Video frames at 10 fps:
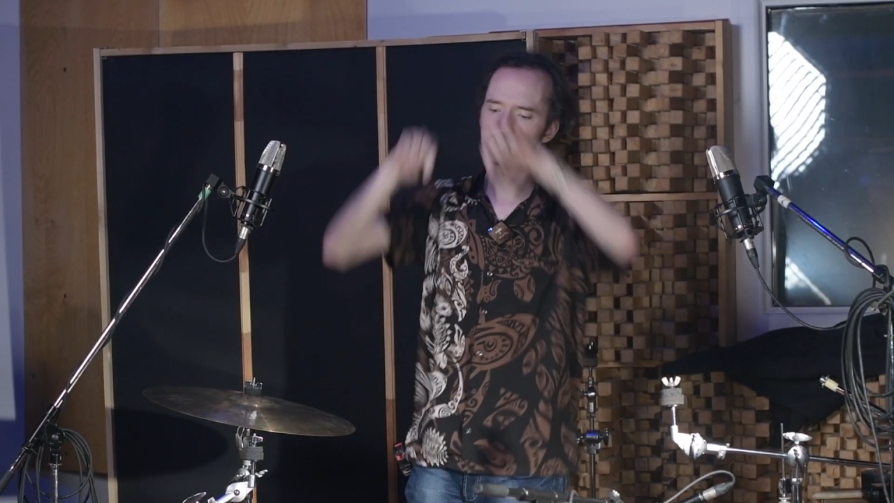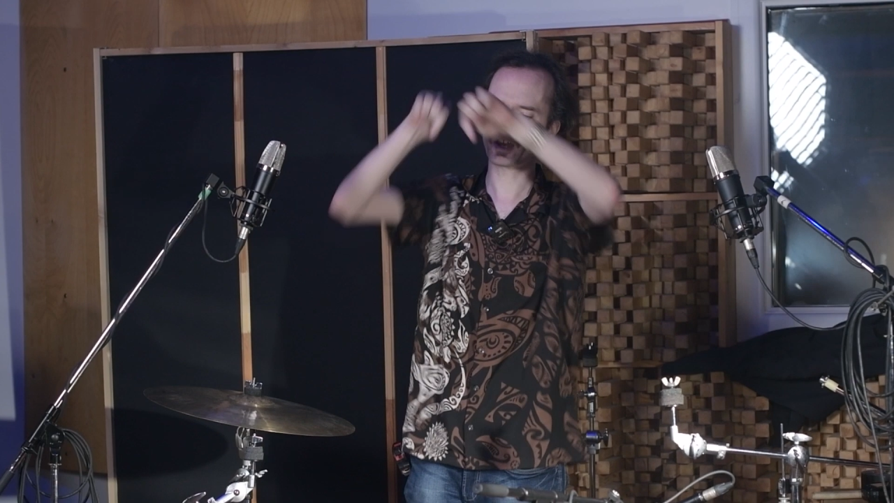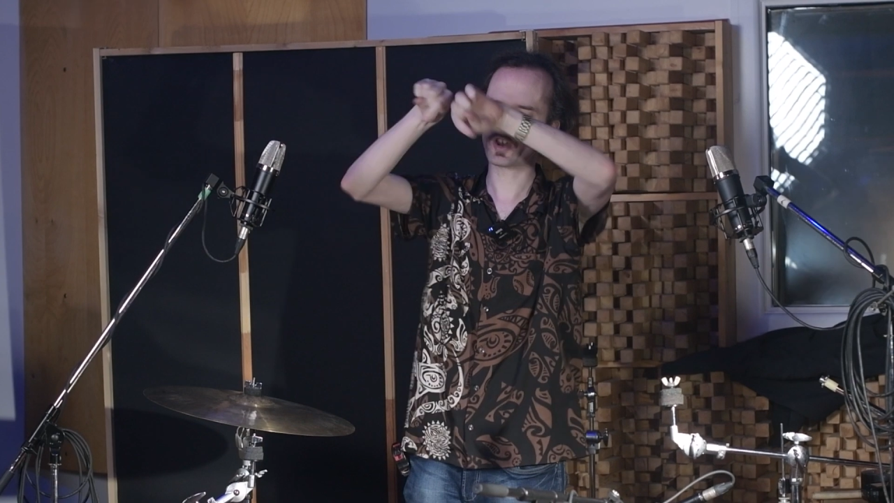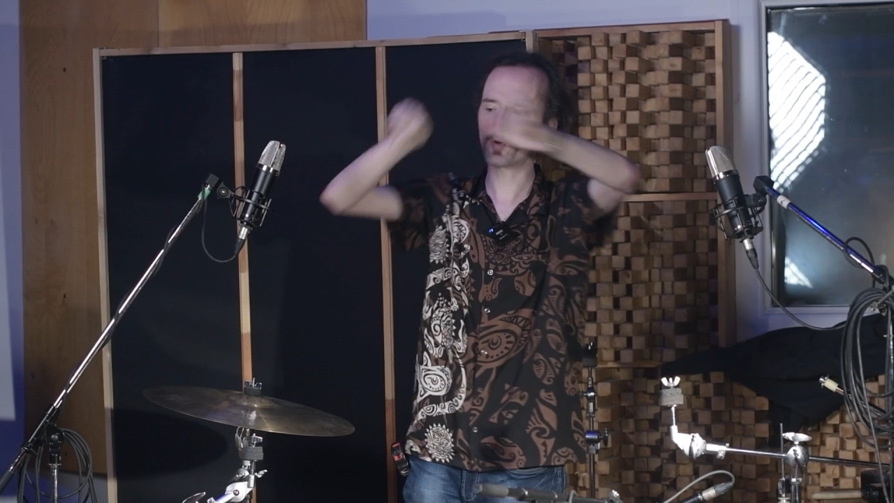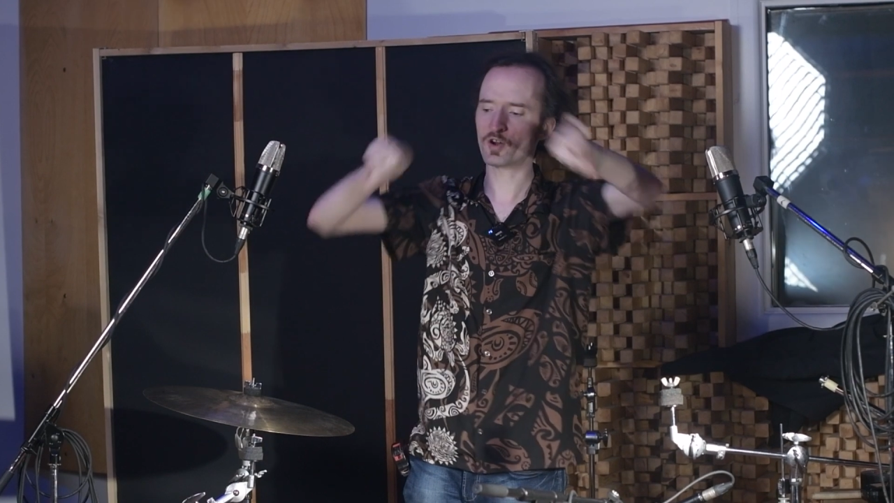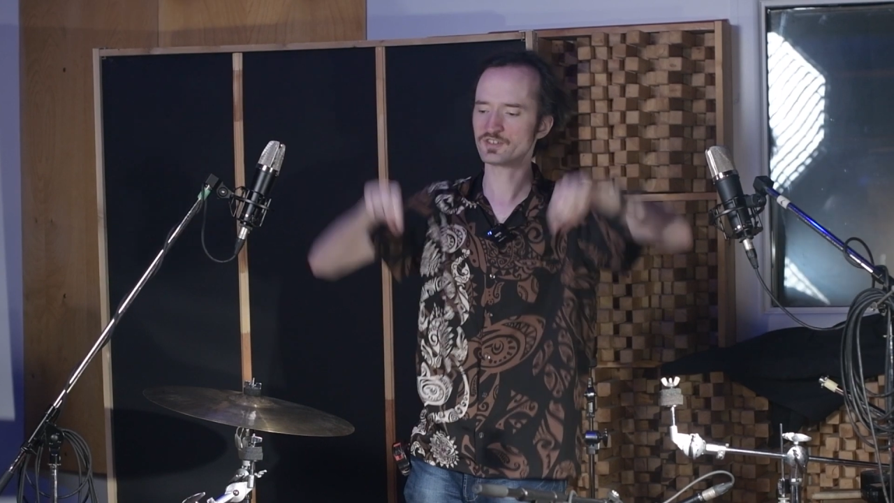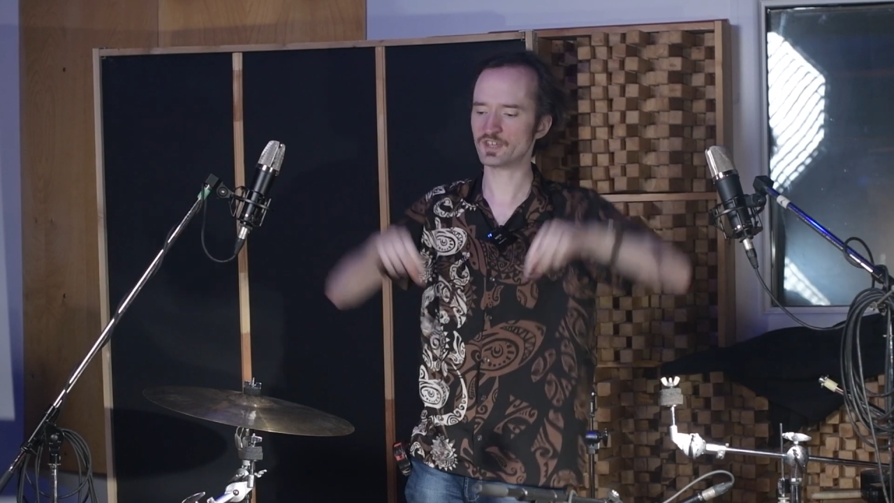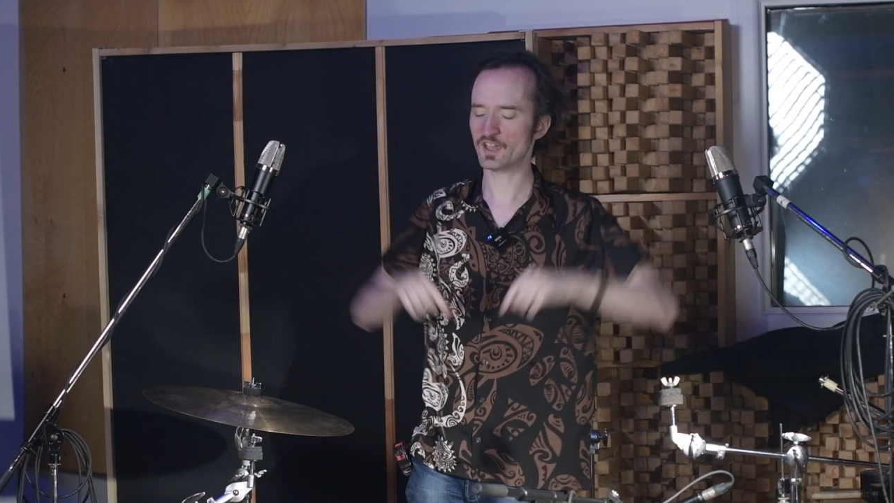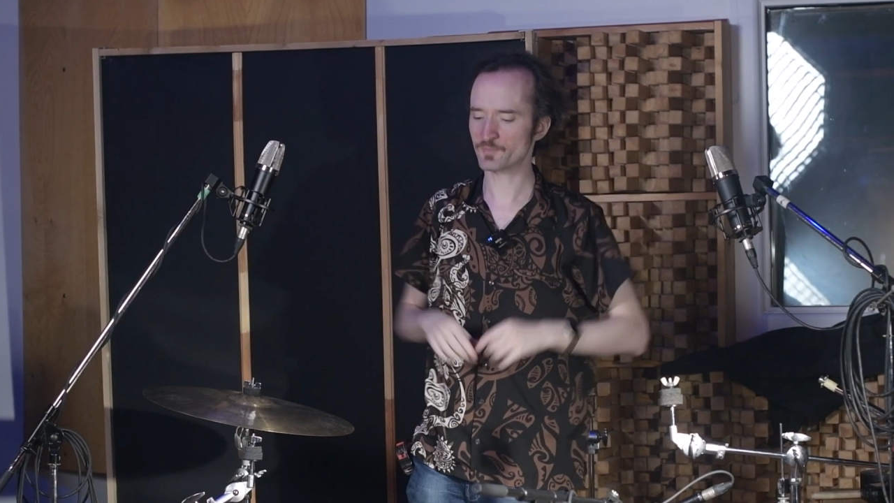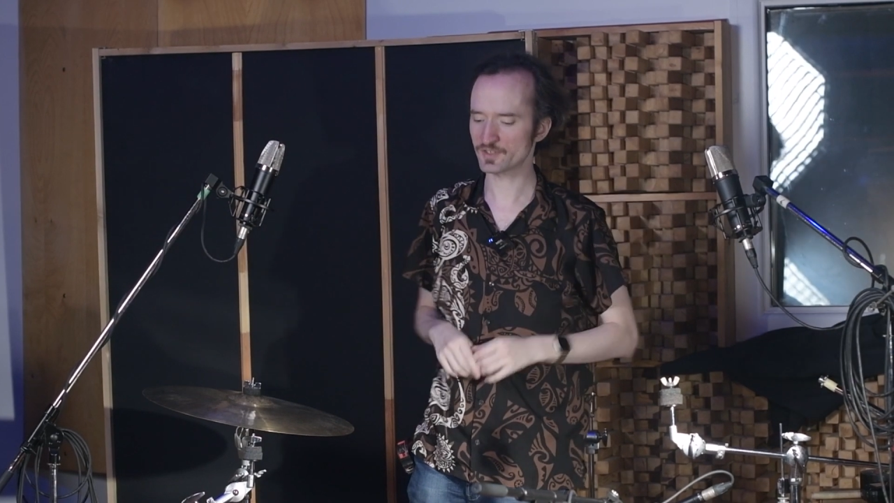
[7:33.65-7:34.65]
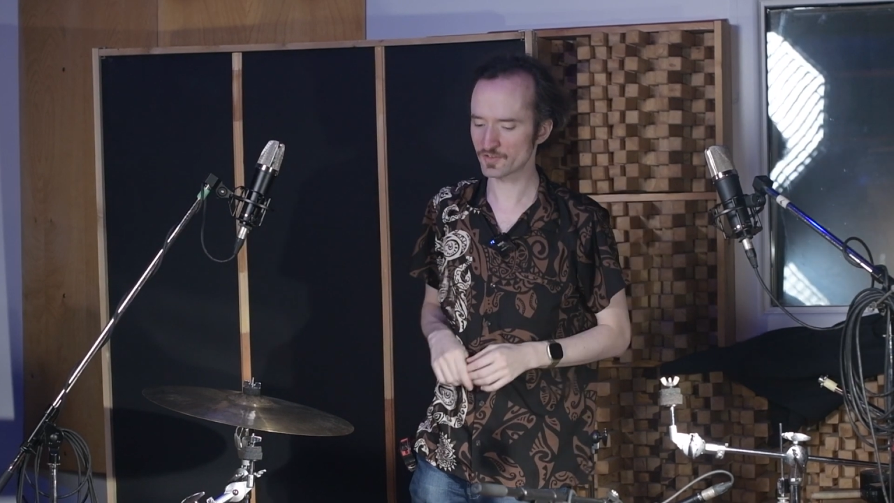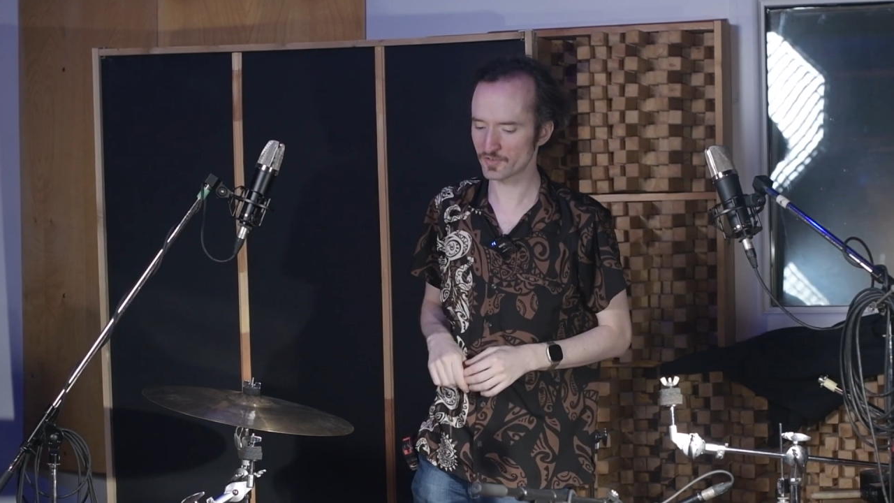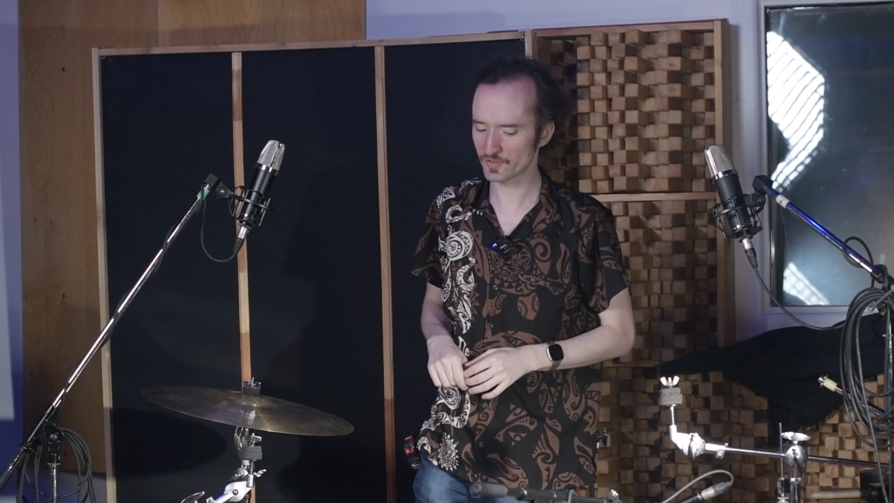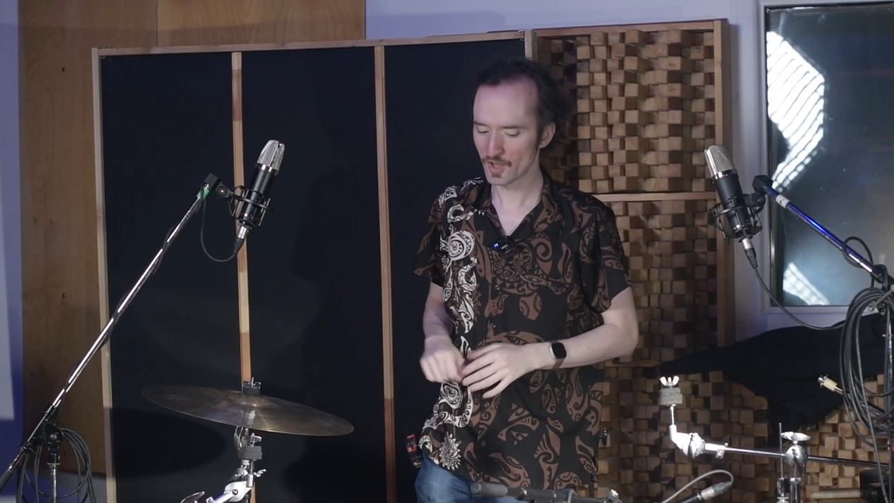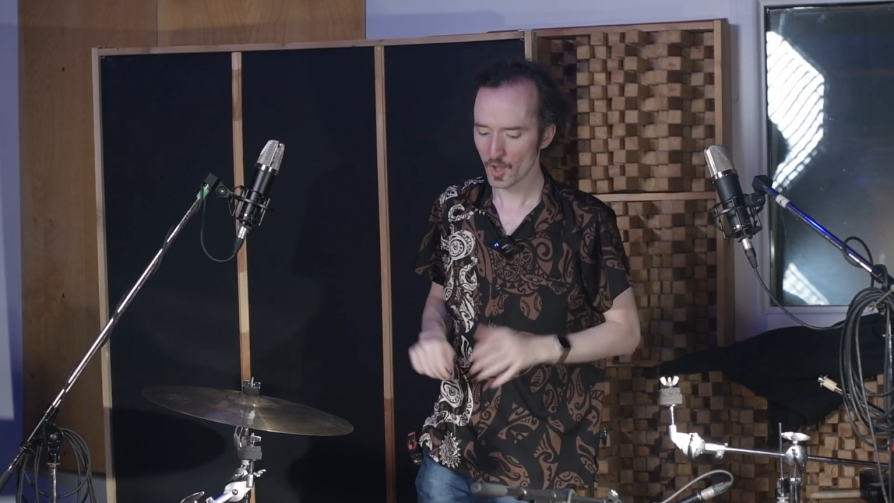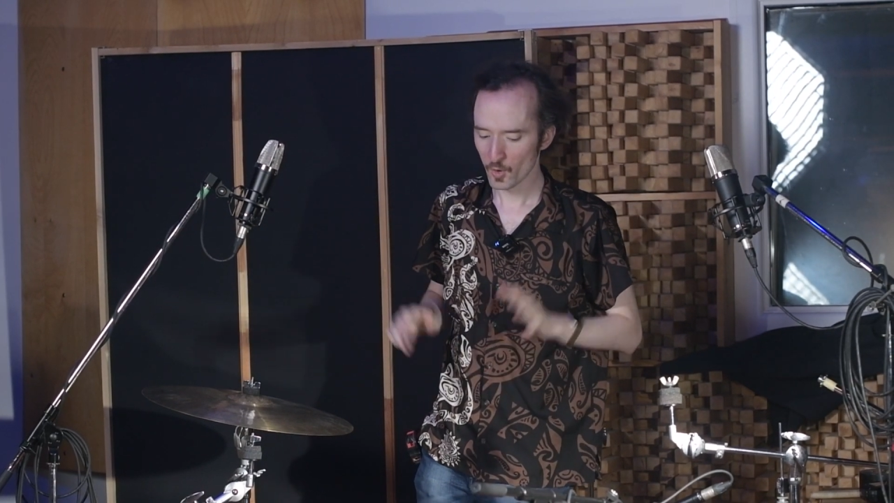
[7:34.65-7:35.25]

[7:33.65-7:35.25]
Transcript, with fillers: like an ORTF position.